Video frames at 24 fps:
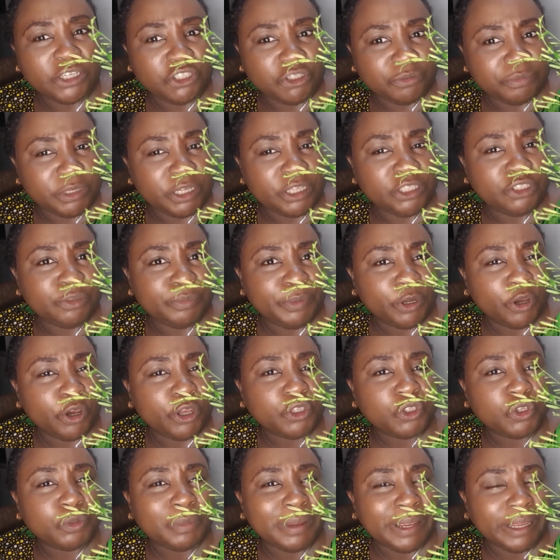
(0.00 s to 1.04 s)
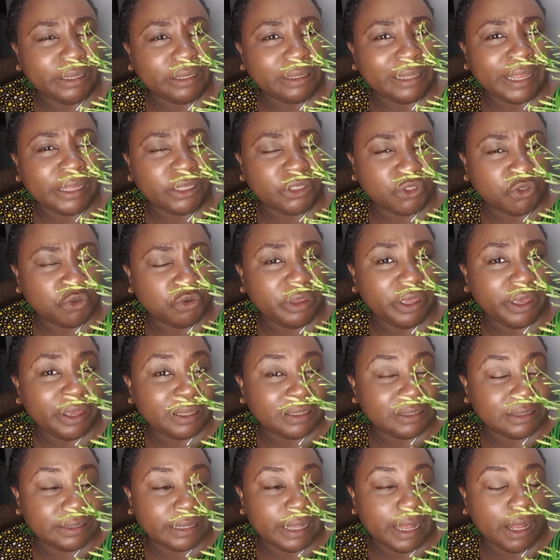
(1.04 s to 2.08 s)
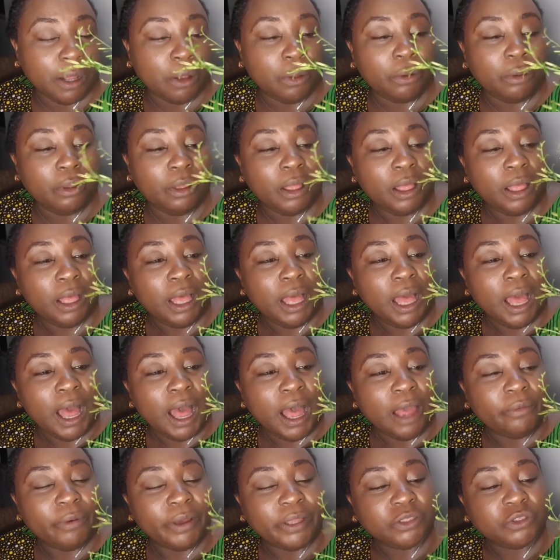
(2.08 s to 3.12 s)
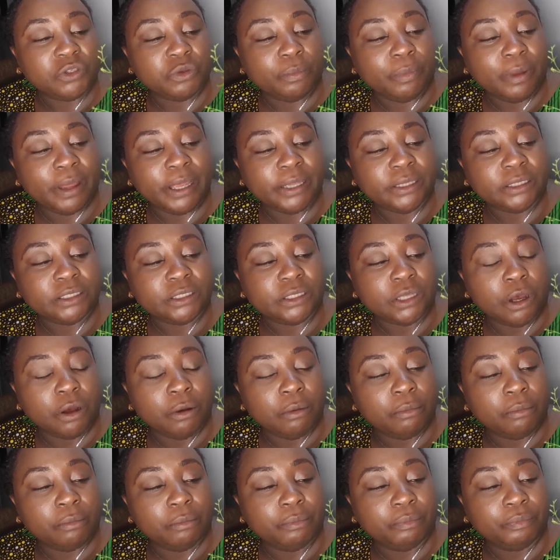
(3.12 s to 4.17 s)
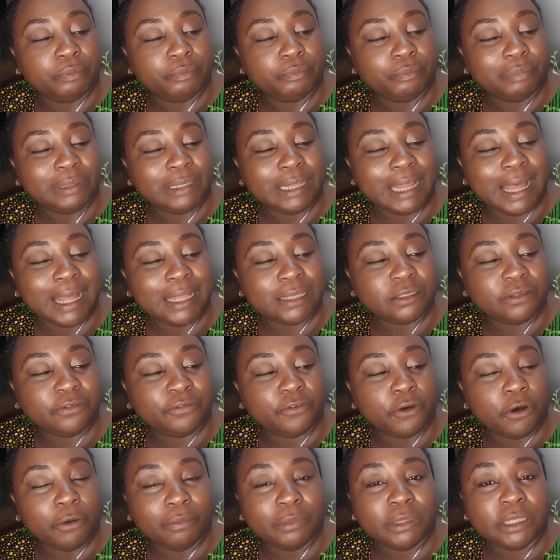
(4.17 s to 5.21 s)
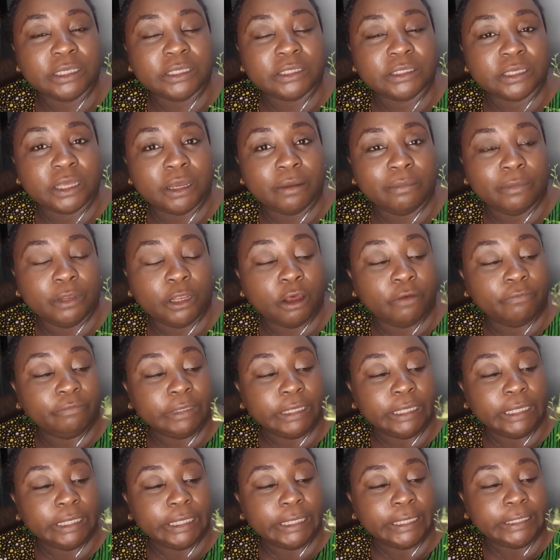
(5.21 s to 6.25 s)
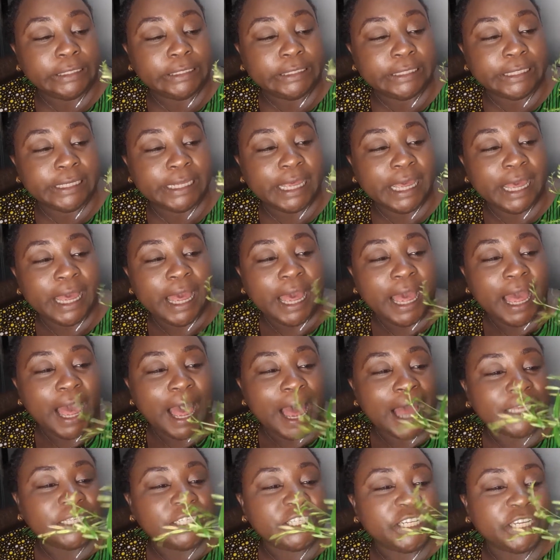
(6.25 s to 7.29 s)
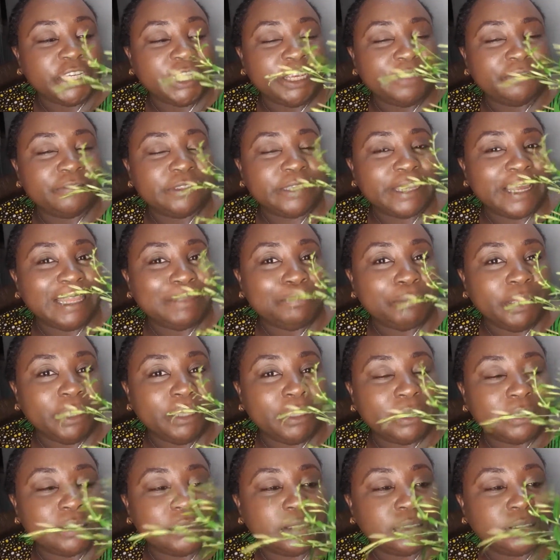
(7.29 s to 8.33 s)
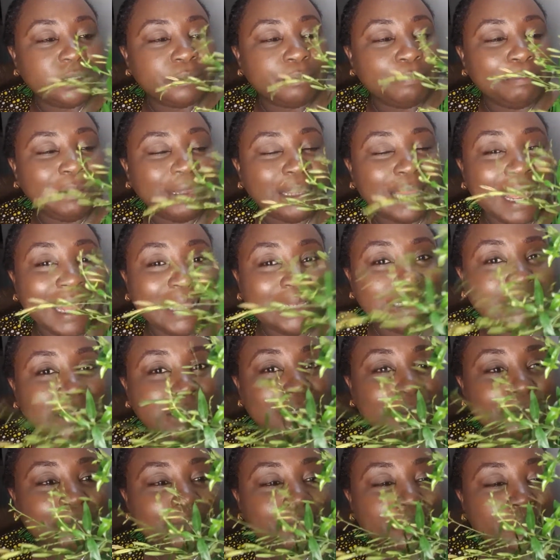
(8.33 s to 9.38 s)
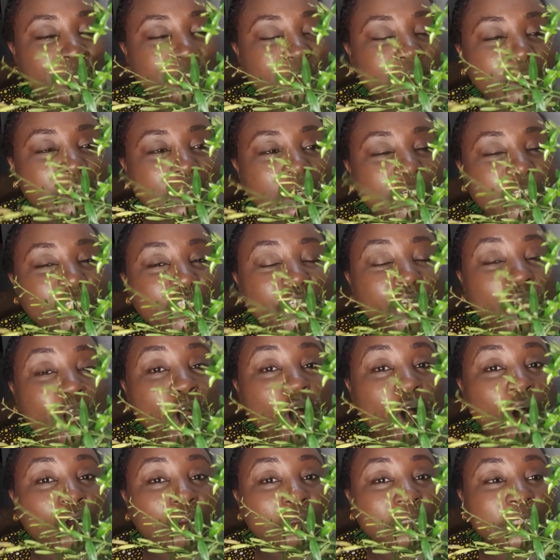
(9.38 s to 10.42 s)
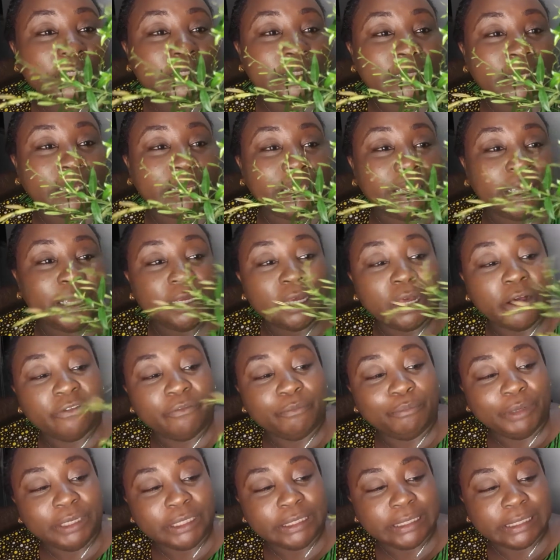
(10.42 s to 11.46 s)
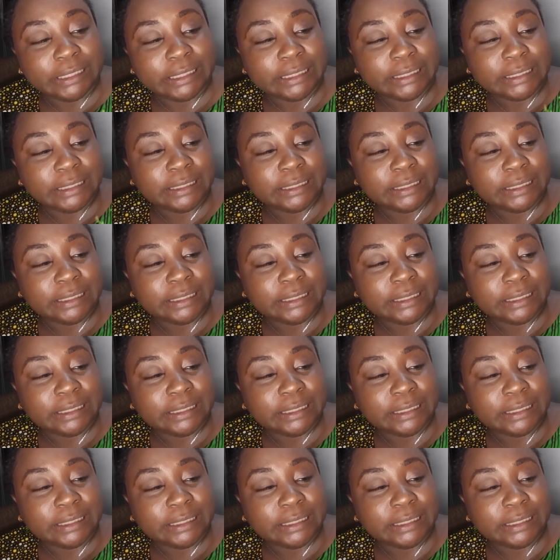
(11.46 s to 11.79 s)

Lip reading: it should be going to buy like 2 years now. I went to buy some plants from this lovely lady, and she gifted me this plant. She called it the king of bitters,